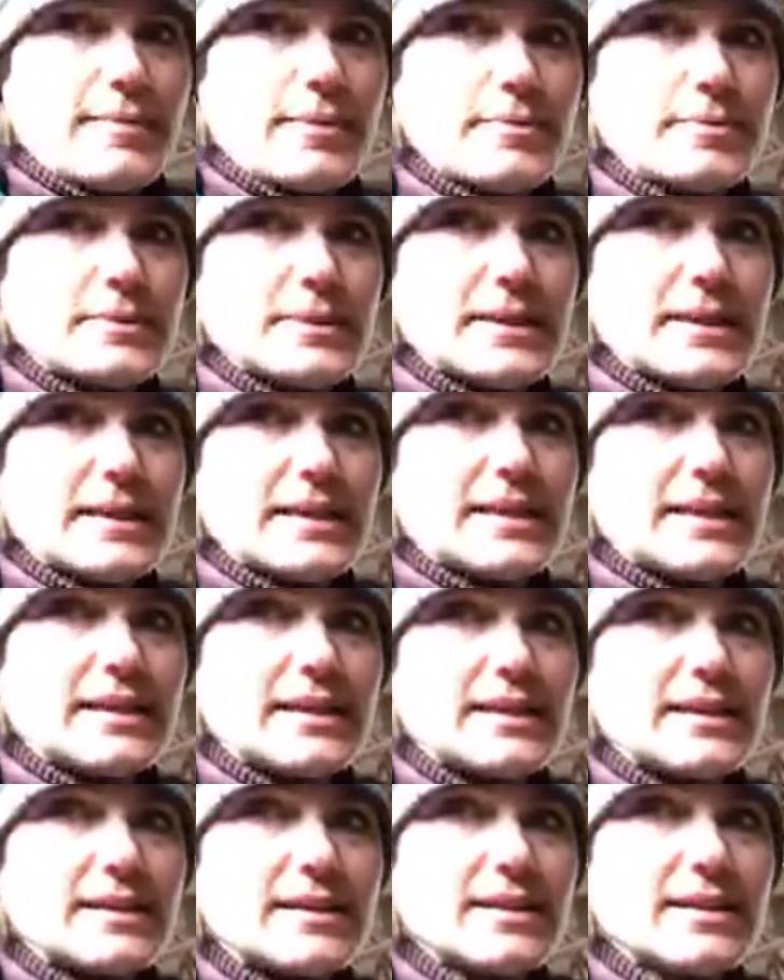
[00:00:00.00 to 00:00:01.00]

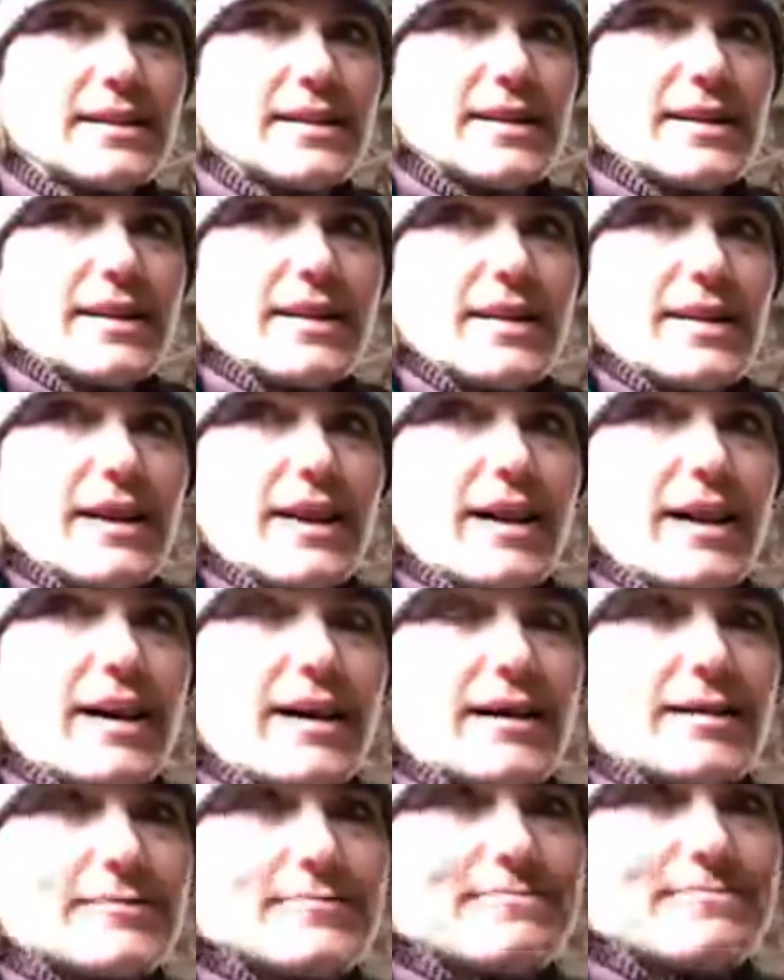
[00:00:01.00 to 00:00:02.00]
probably,
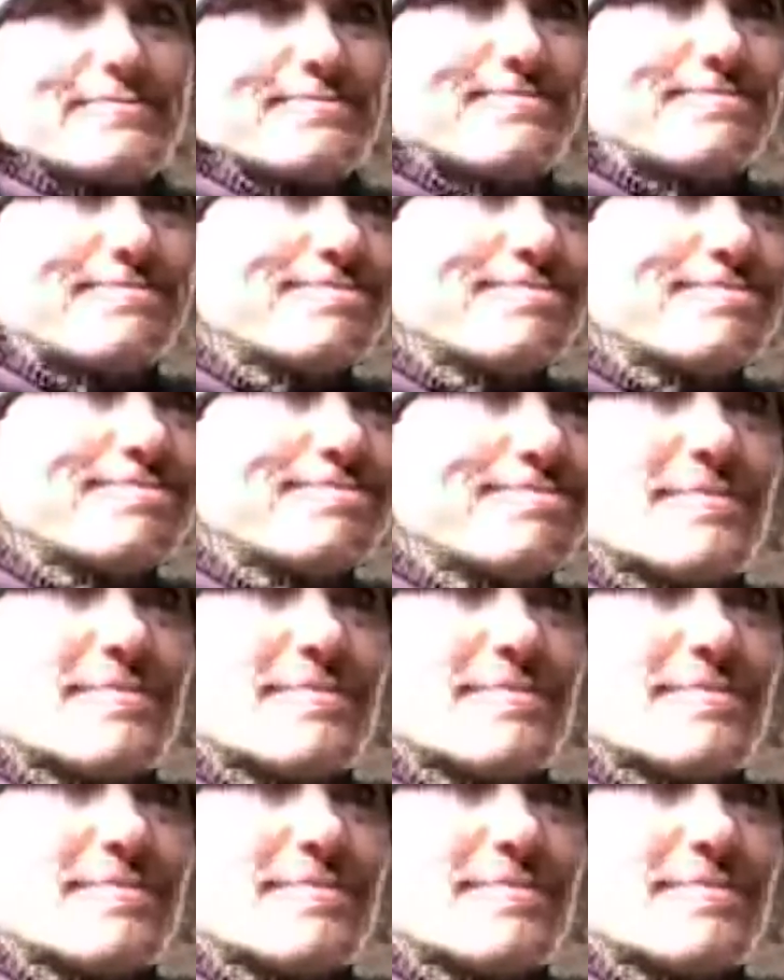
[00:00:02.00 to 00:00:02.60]
I